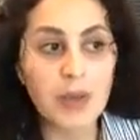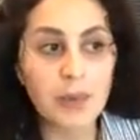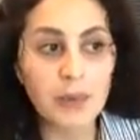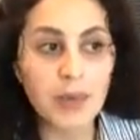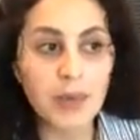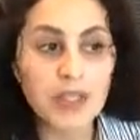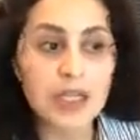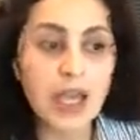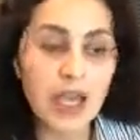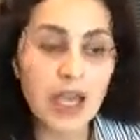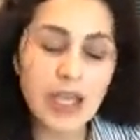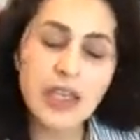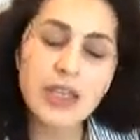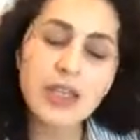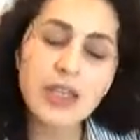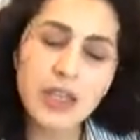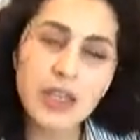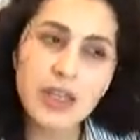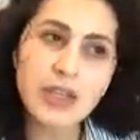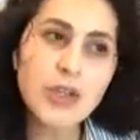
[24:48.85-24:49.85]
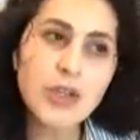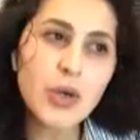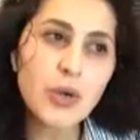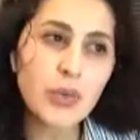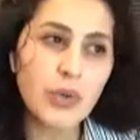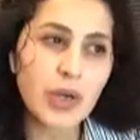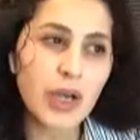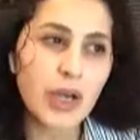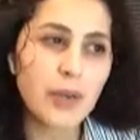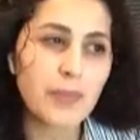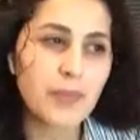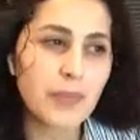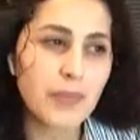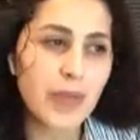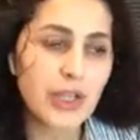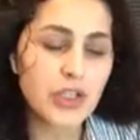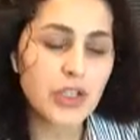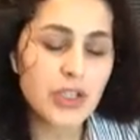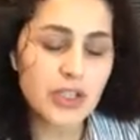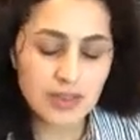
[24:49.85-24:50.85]
But
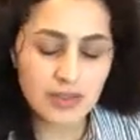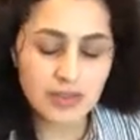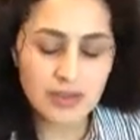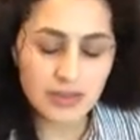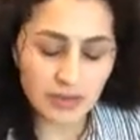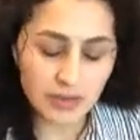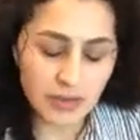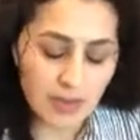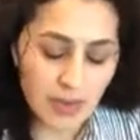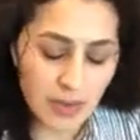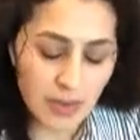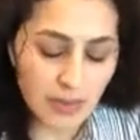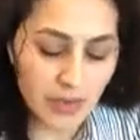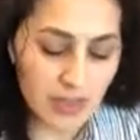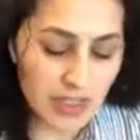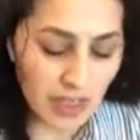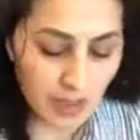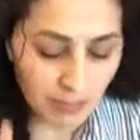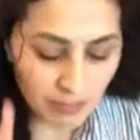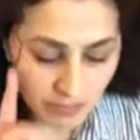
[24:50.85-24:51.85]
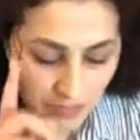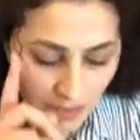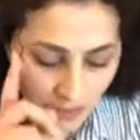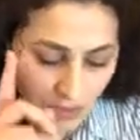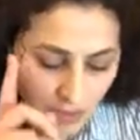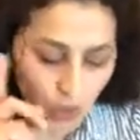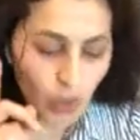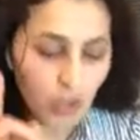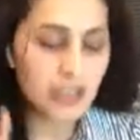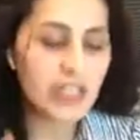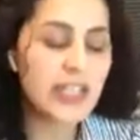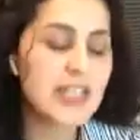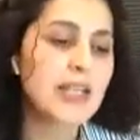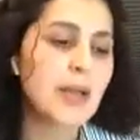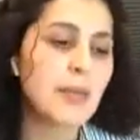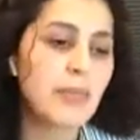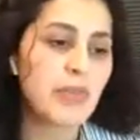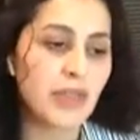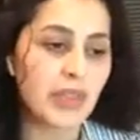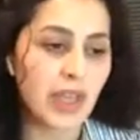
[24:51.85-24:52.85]
I just remember I'm recalling
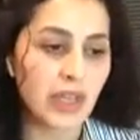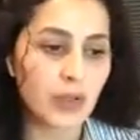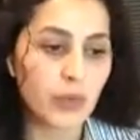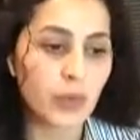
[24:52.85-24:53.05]
something.